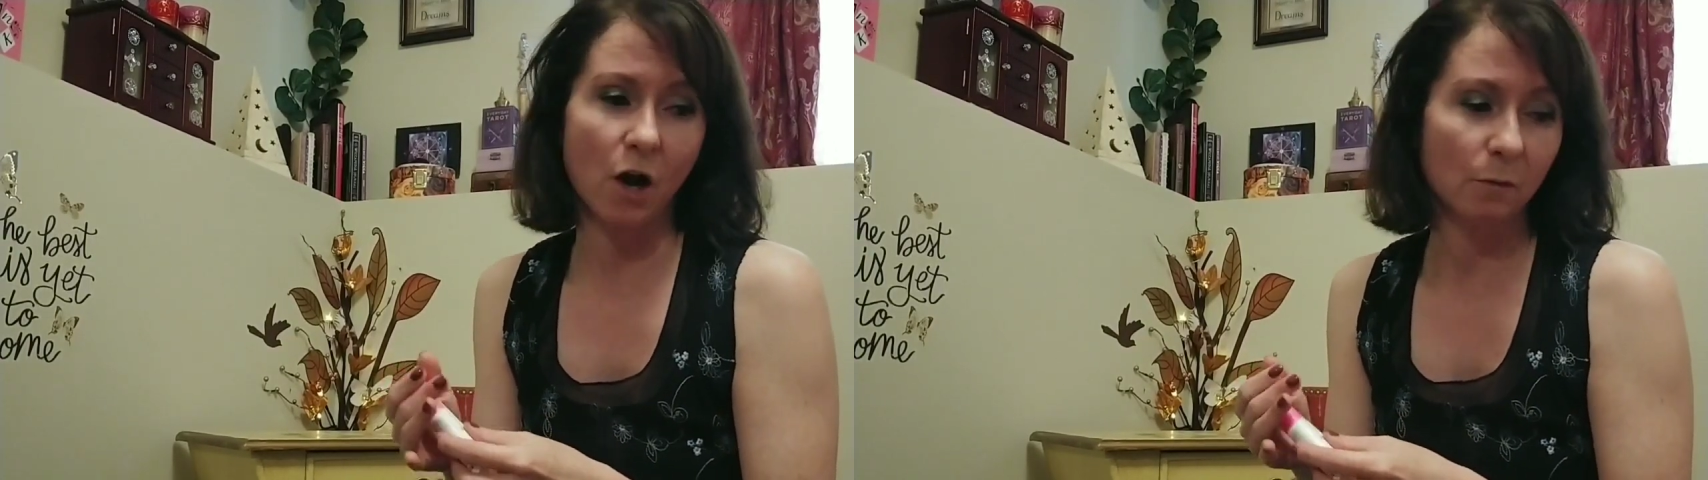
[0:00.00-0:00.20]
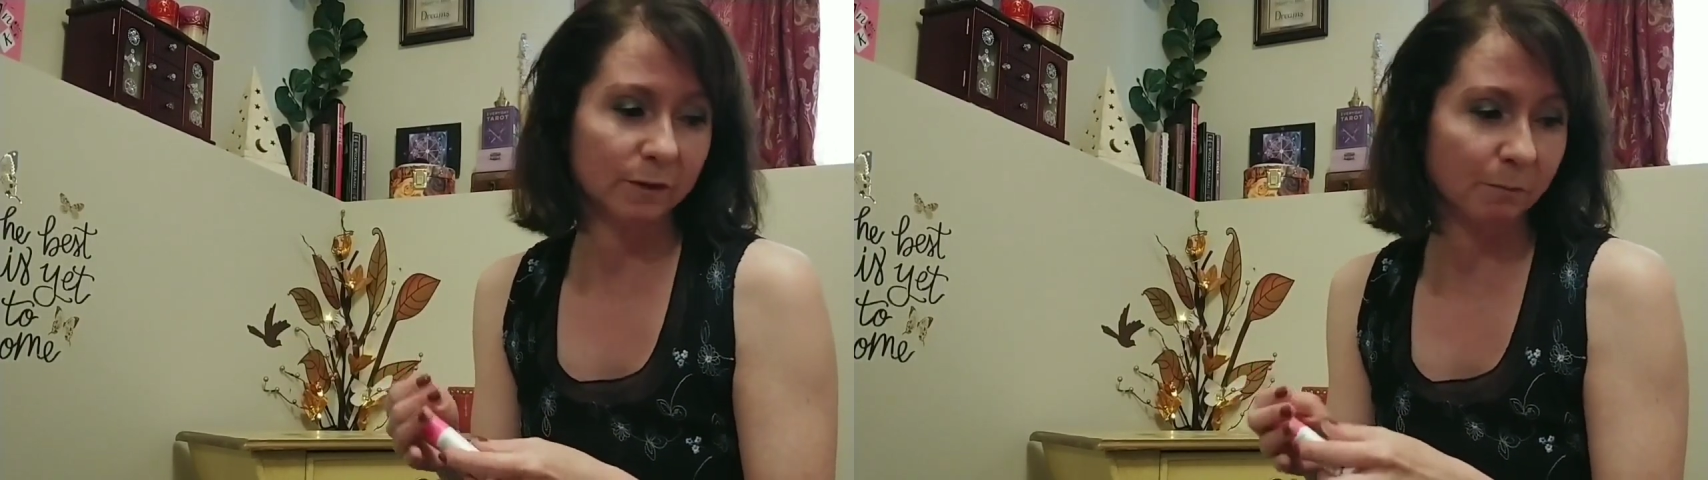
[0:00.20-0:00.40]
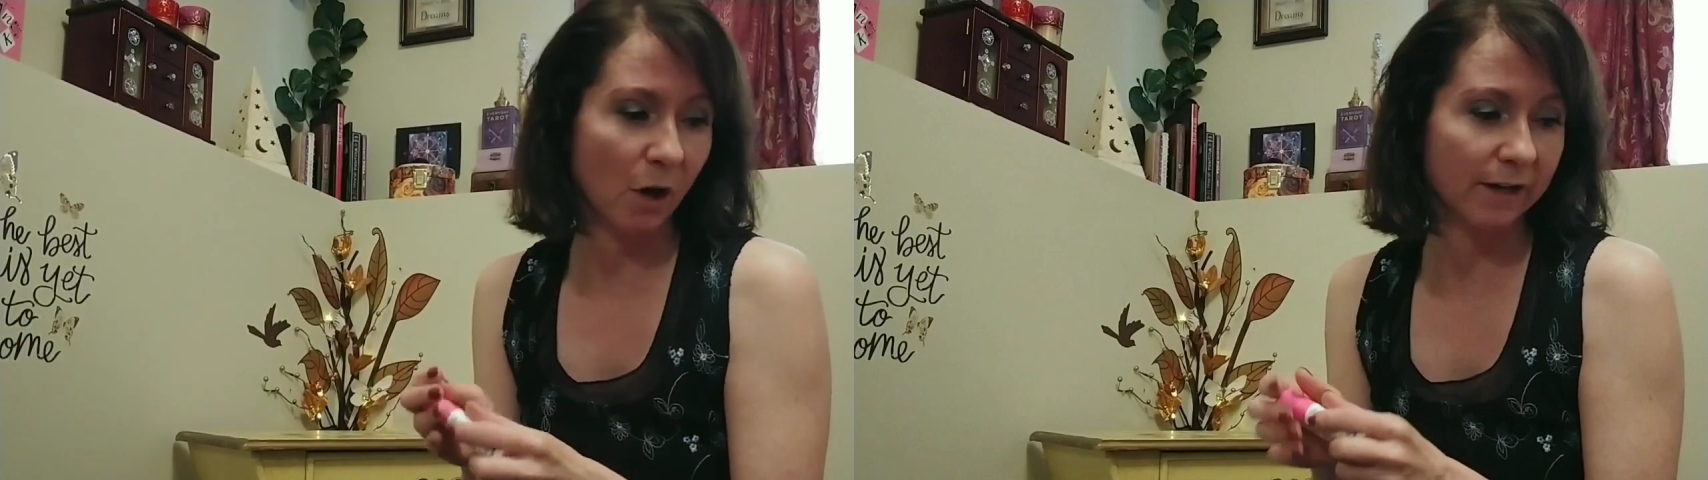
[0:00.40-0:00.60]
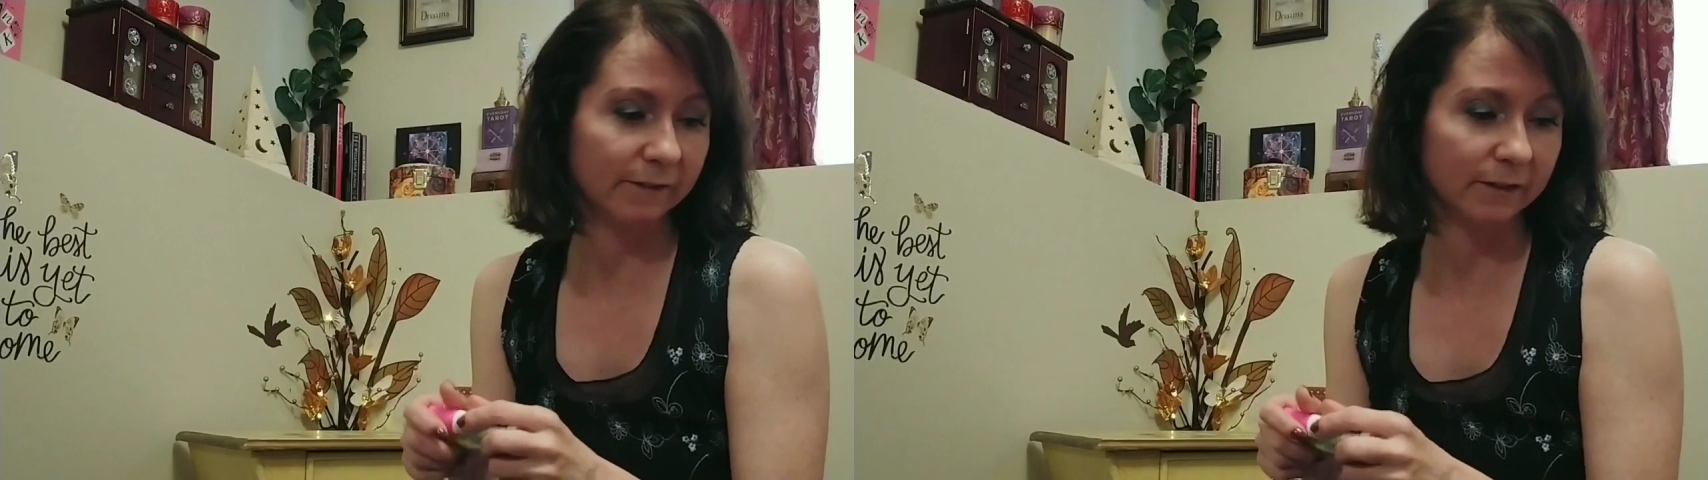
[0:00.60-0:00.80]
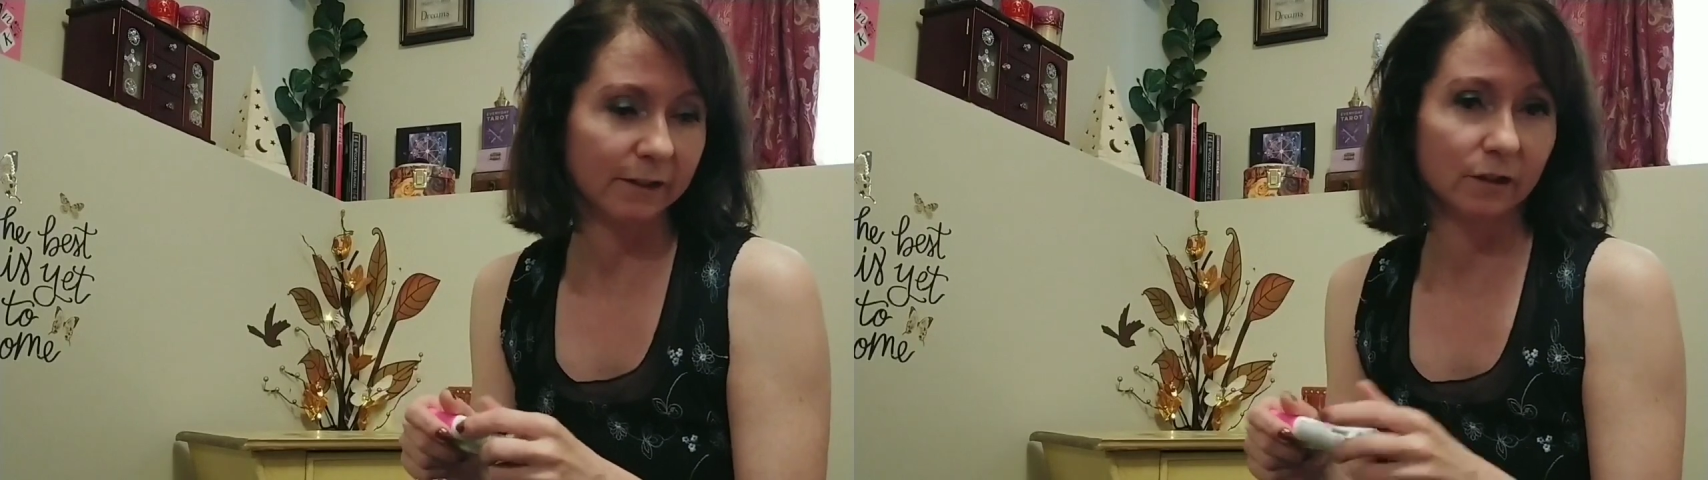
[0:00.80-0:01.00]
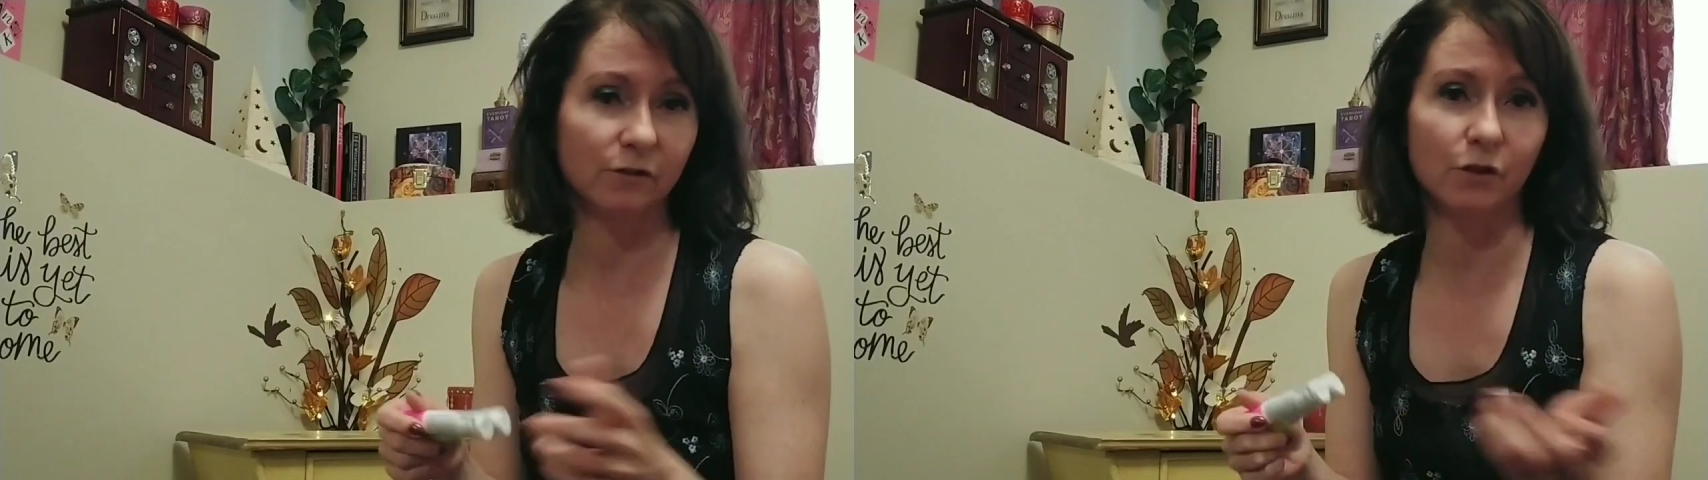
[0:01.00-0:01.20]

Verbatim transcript: I was buying the little